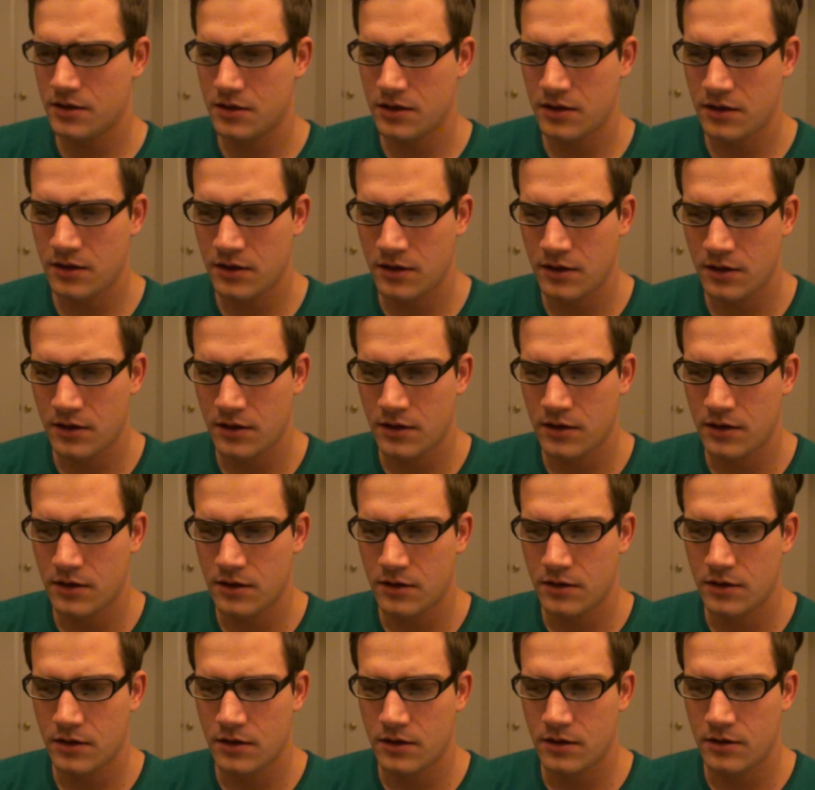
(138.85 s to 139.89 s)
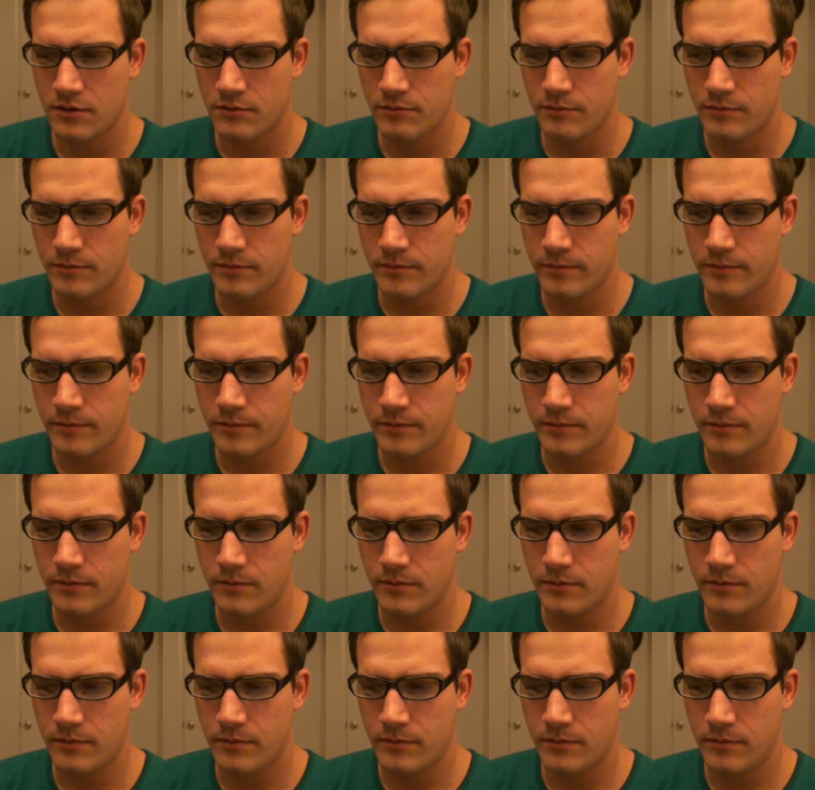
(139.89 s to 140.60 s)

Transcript: [no speech]